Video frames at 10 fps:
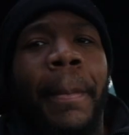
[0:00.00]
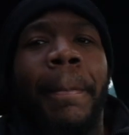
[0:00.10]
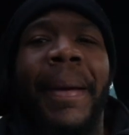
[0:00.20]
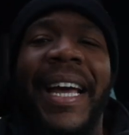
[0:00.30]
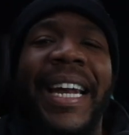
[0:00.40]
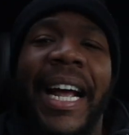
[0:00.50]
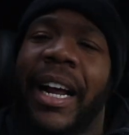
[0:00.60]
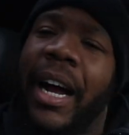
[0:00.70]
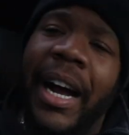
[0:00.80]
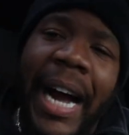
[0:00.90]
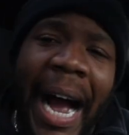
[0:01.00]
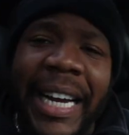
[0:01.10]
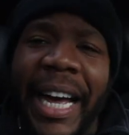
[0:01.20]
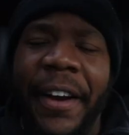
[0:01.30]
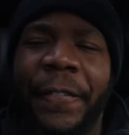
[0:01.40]
that
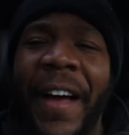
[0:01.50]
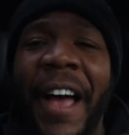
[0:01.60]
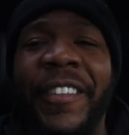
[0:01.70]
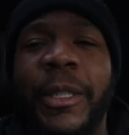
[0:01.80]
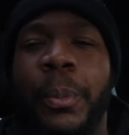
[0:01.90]
IONIQ 5 is